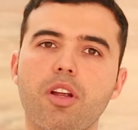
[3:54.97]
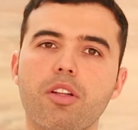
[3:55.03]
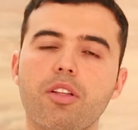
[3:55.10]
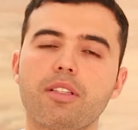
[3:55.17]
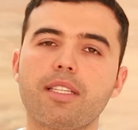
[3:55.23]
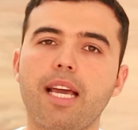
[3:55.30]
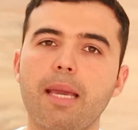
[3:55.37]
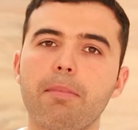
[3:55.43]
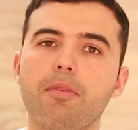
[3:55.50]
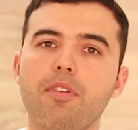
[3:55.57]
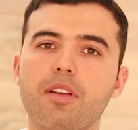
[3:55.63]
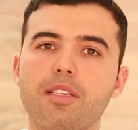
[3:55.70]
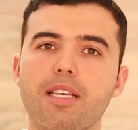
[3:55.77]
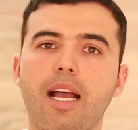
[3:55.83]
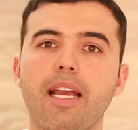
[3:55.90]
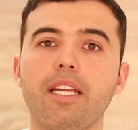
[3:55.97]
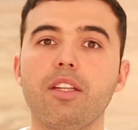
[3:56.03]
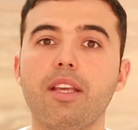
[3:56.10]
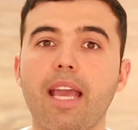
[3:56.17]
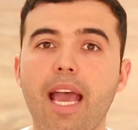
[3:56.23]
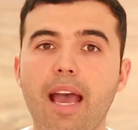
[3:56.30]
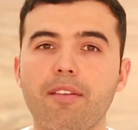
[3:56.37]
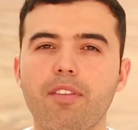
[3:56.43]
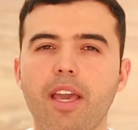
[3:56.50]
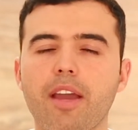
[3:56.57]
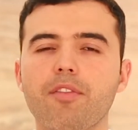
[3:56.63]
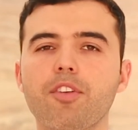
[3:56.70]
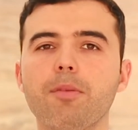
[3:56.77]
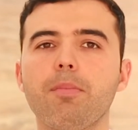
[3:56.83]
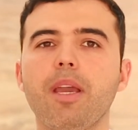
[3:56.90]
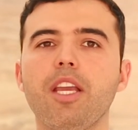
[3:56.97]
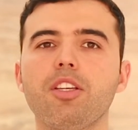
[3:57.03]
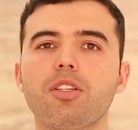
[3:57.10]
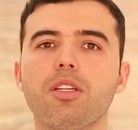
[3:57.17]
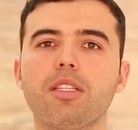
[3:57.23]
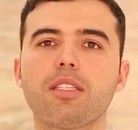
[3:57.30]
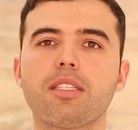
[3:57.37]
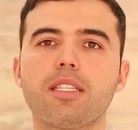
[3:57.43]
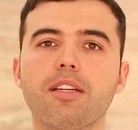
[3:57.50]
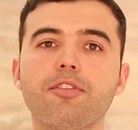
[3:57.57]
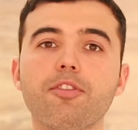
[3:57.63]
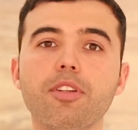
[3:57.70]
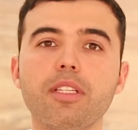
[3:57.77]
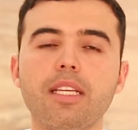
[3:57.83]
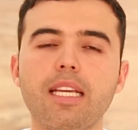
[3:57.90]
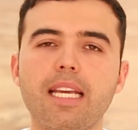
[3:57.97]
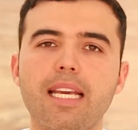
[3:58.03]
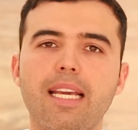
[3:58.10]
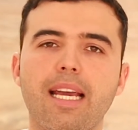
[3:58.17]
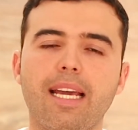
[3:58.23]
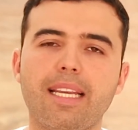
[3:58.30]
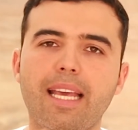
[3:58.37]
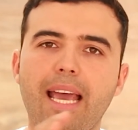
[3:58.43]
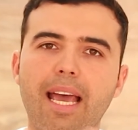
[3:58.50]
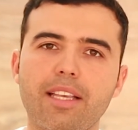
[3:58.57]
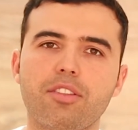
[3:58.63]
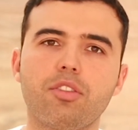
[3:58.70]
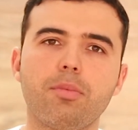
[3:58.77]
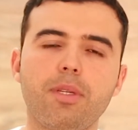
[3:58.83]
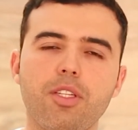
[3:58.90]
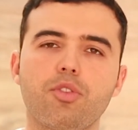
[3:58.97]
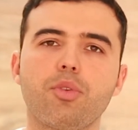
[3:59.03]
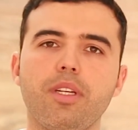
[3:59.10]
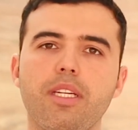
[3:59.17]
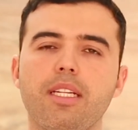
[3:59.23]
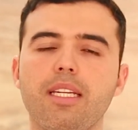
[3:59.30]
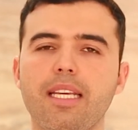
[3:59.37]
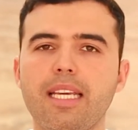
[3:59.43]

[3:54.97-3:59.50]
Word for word: on the type of anxiety you have. Every patient is different and has to be treated